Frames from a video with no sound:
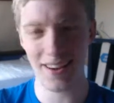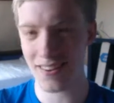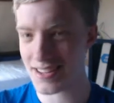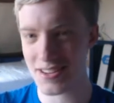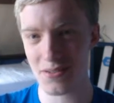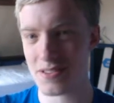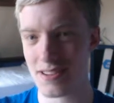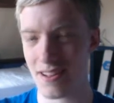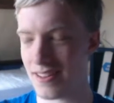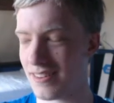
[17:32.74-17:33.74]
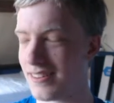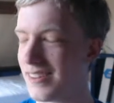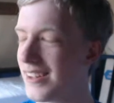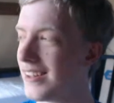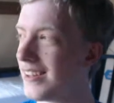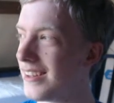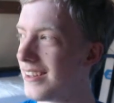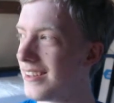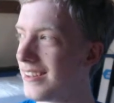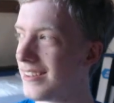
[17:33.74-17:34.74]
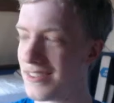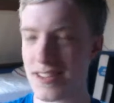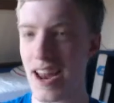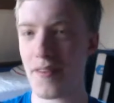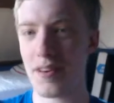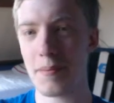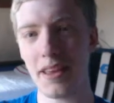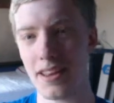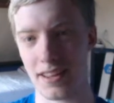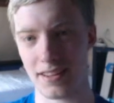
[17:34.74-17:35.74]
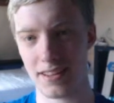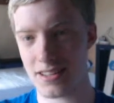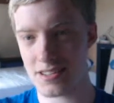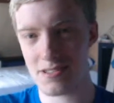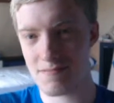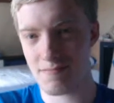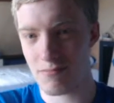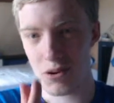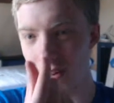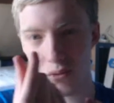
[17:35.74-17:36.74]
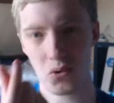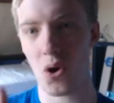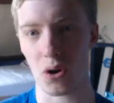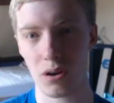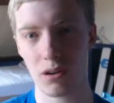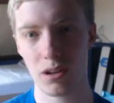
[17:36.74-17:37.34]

on its own is not doesn't have any meaning. It's just a little rock,